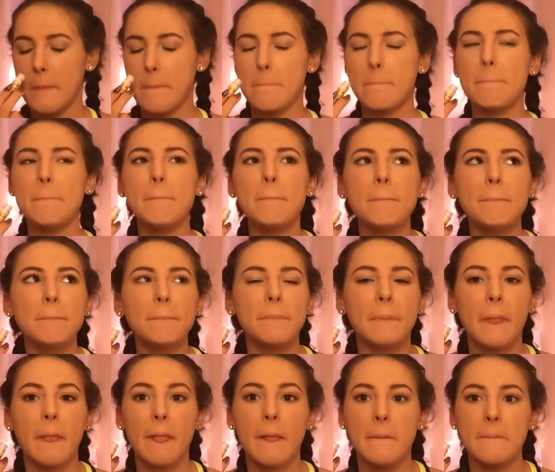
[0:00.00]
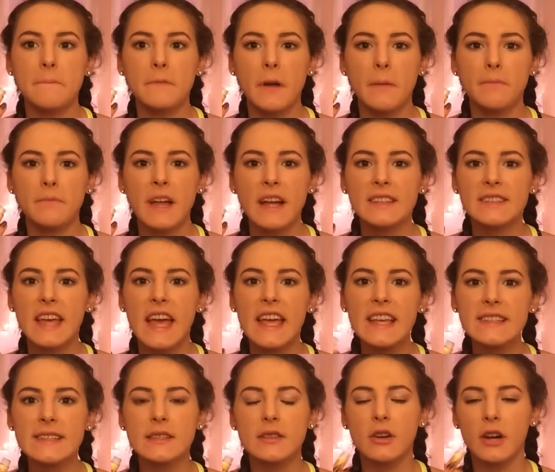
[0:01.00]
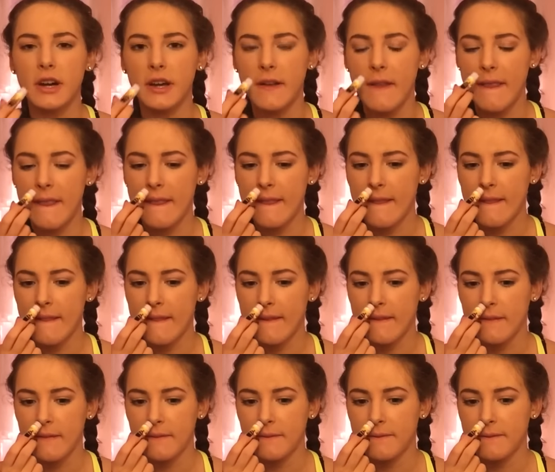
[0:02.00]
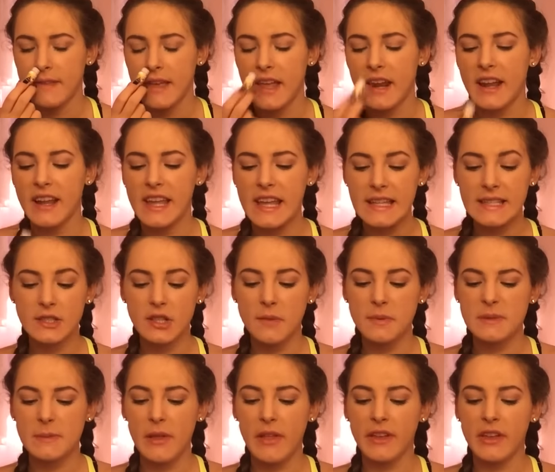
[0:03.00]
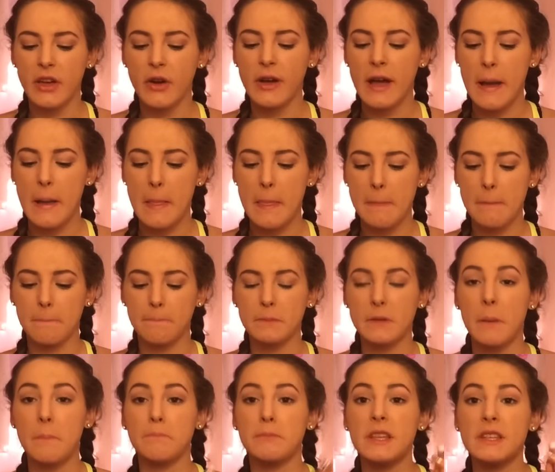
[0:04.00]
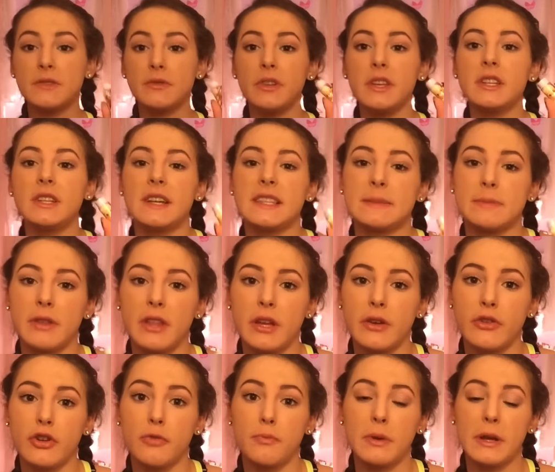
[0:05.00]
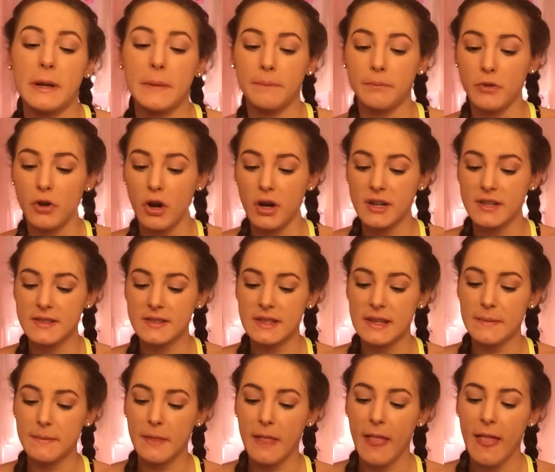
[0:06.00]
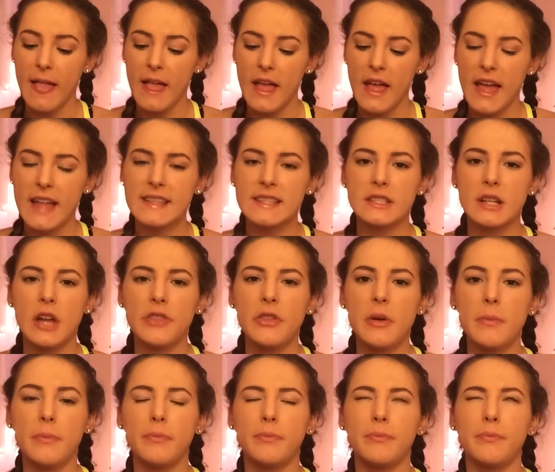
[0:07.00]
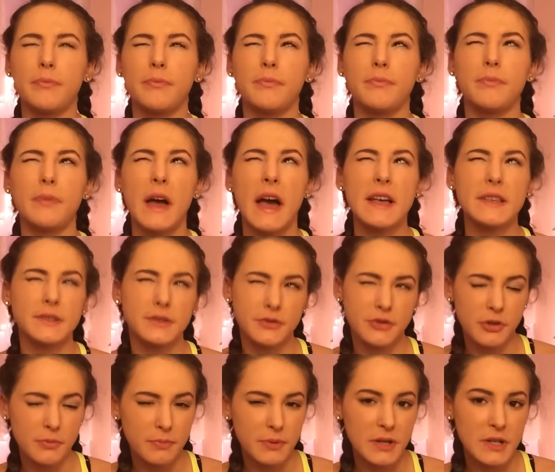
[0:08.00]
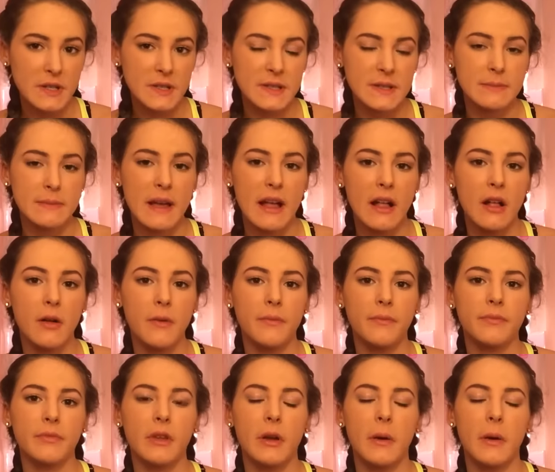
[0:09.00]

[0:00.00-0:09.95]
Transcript: Mmm, that tastes good. And I can't stop smelling it. Okay, this really does smell like root beer, honestly. It's not the best root beer smell,